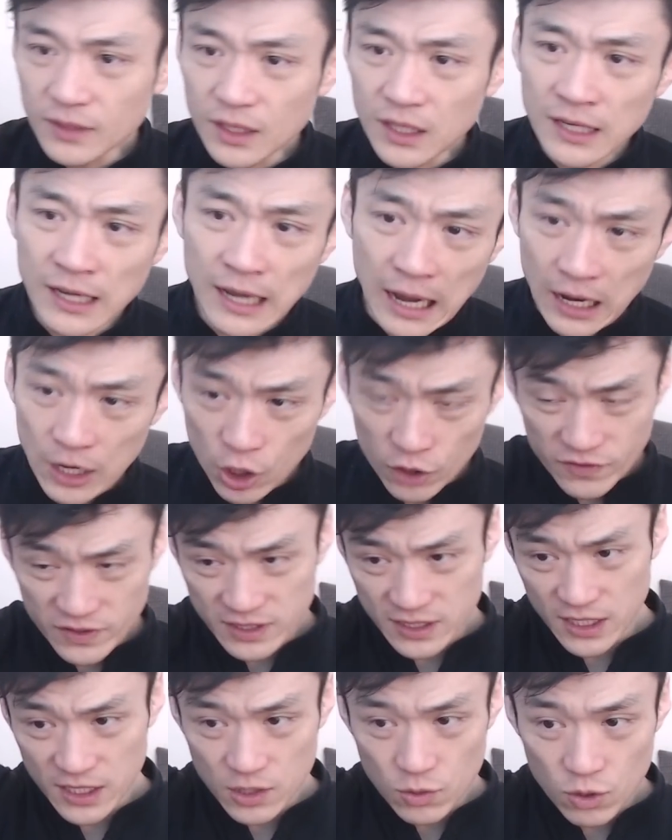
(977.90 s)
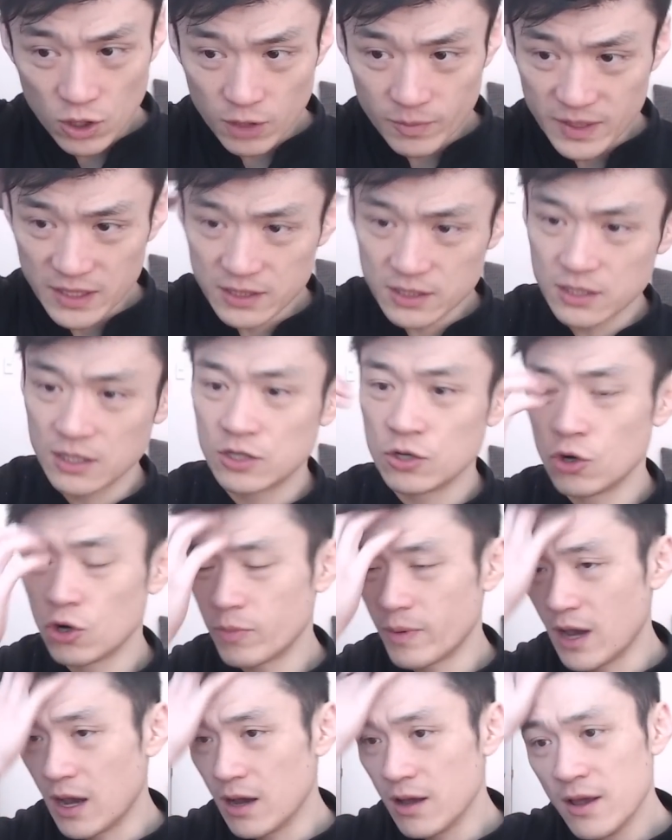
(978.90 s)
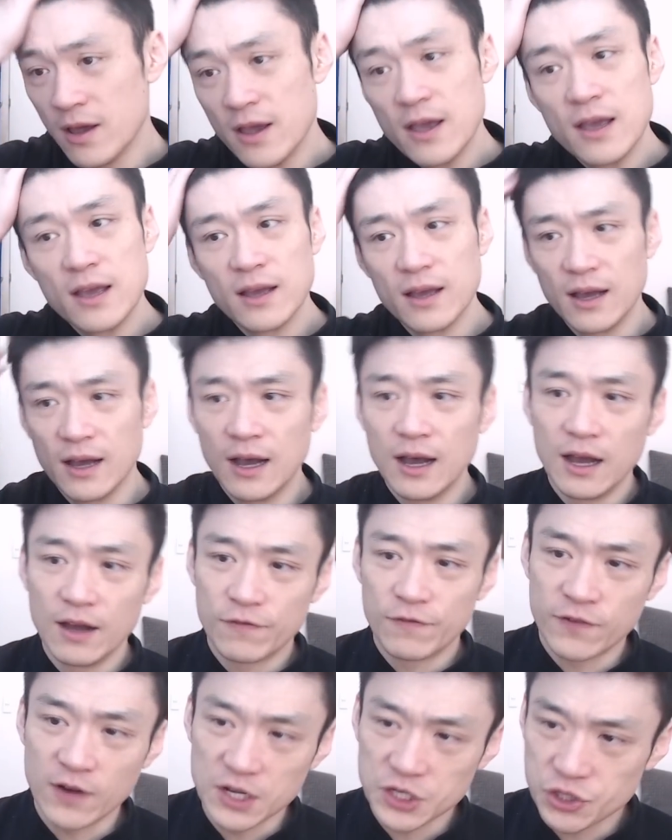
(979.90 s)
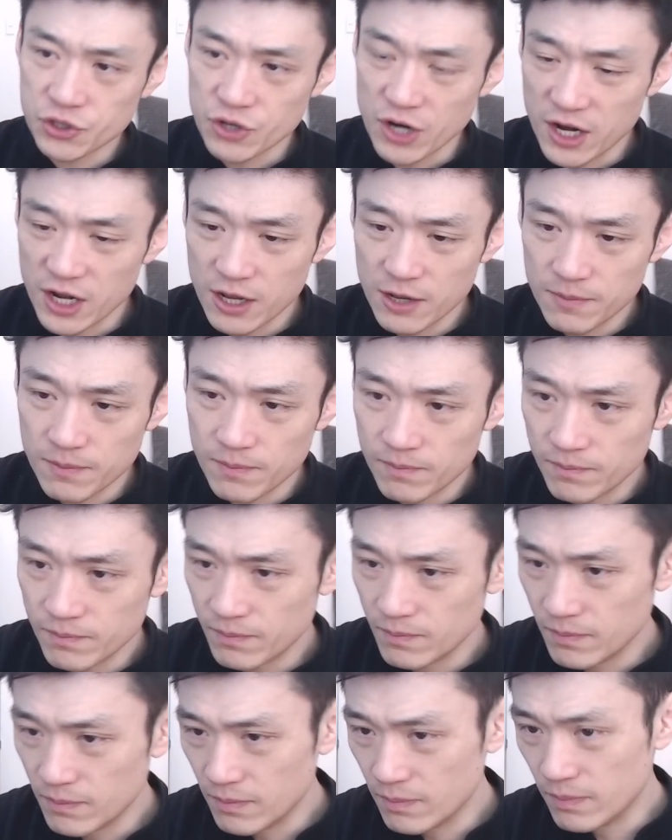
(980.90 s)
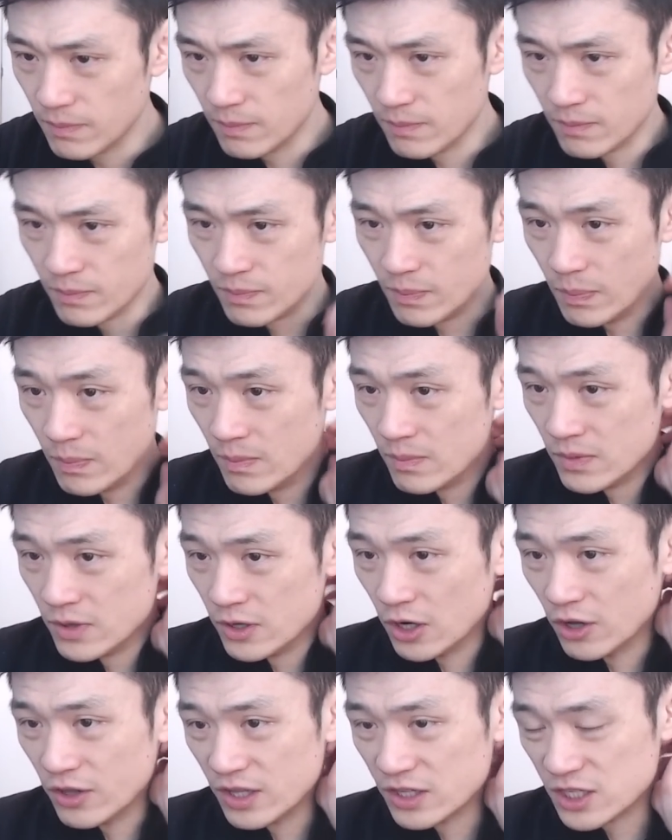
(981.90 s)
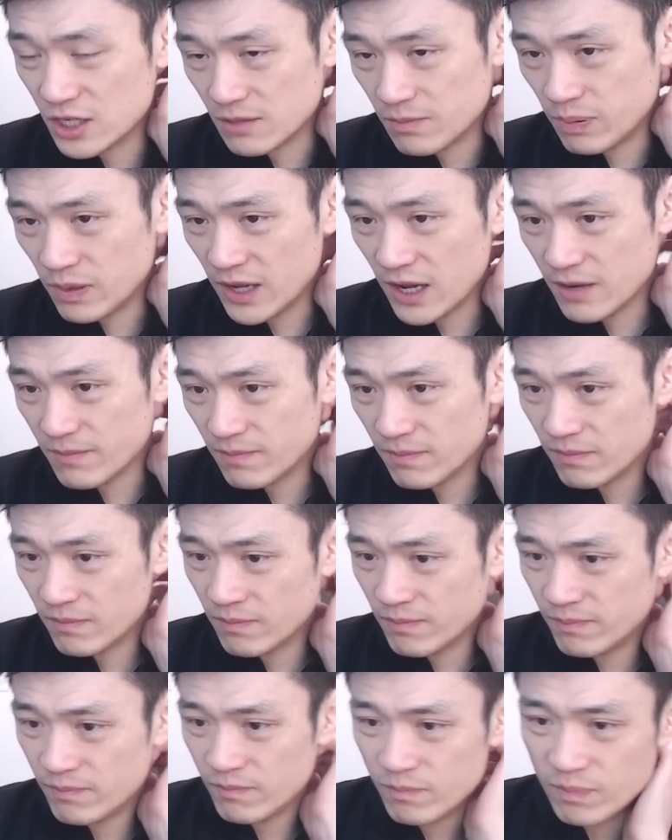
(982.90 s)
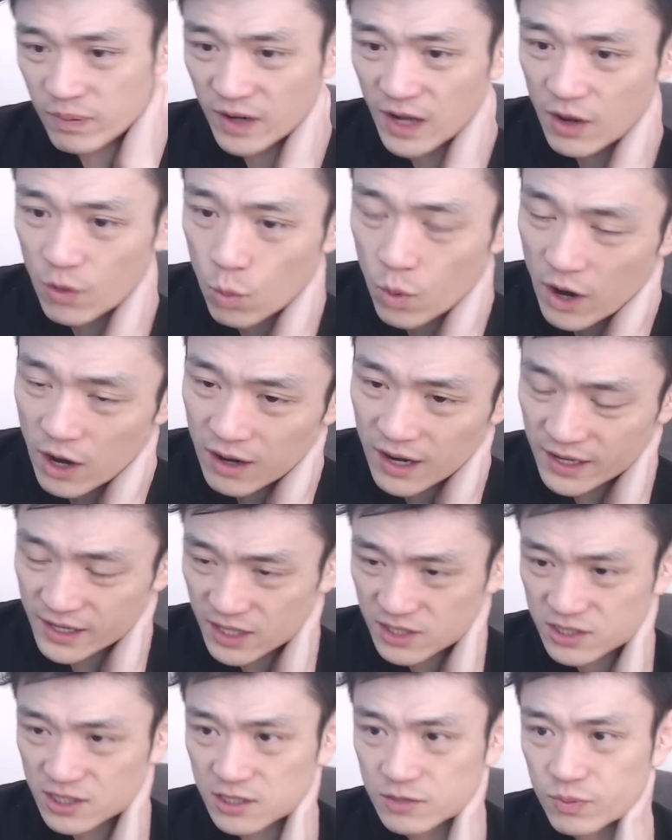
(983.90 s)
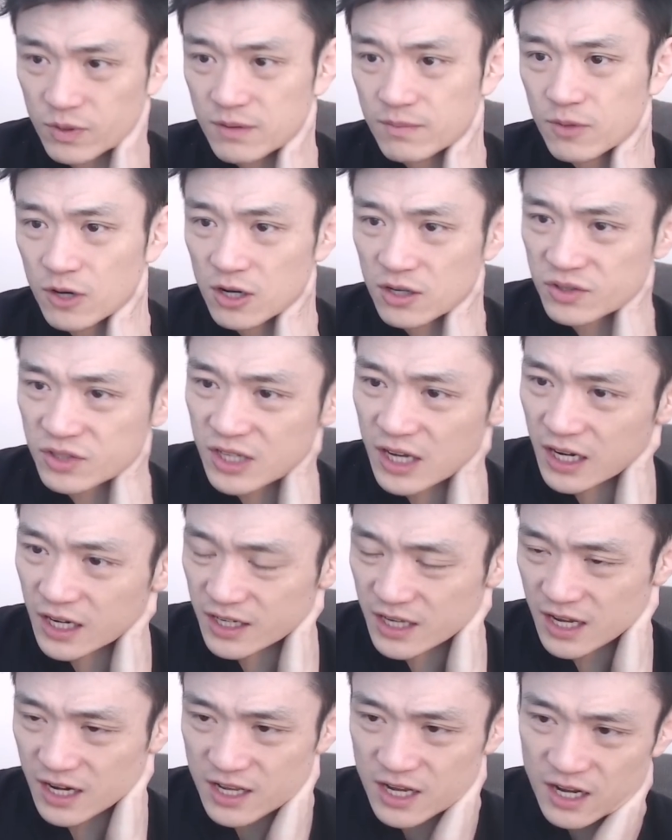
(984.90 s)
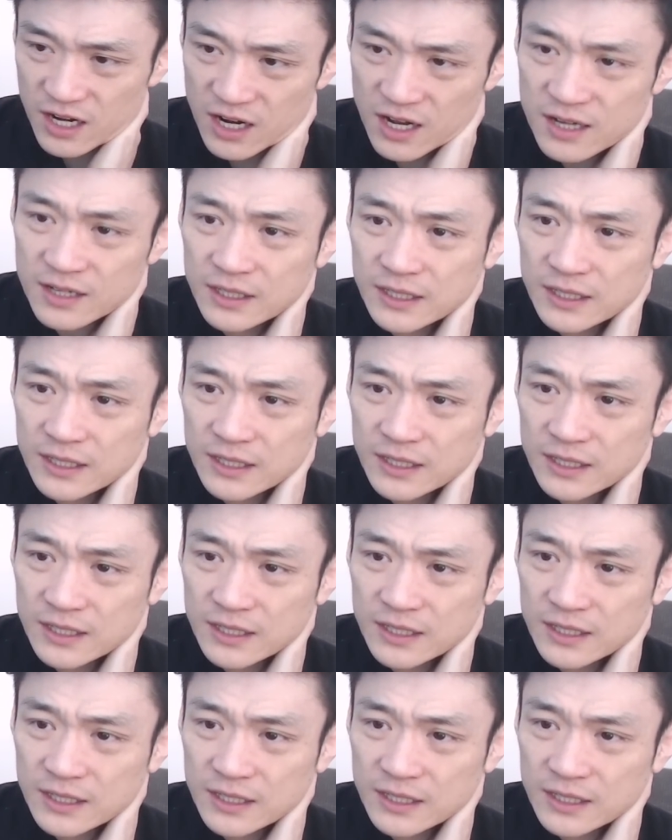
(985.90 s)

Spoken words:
and obviously the Wallabies, they talk about frustrated, they didn't play well against the Springboks, yada yada yada.